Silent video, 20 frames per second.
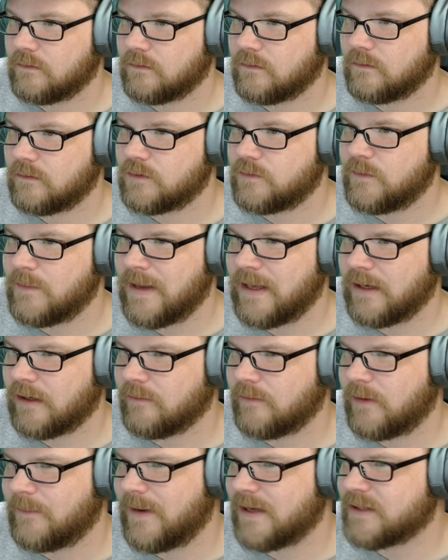because we
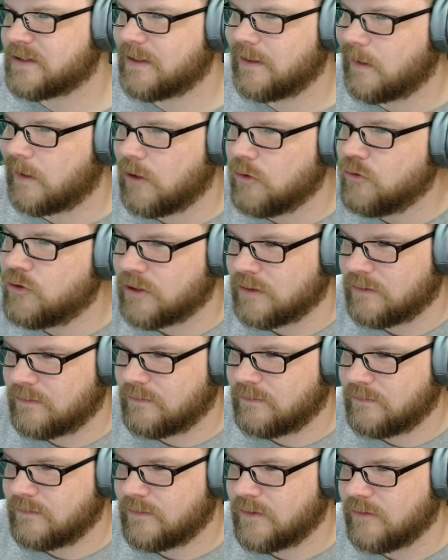basically got an ocean
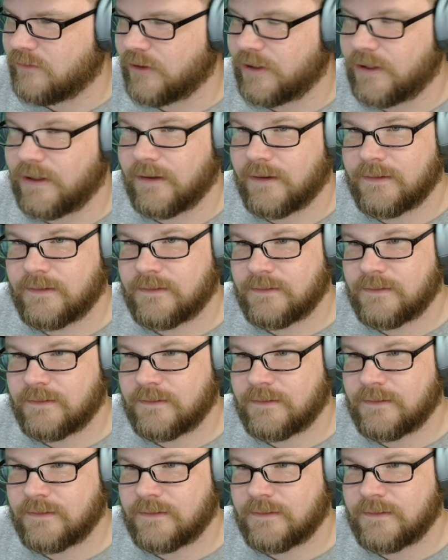over here.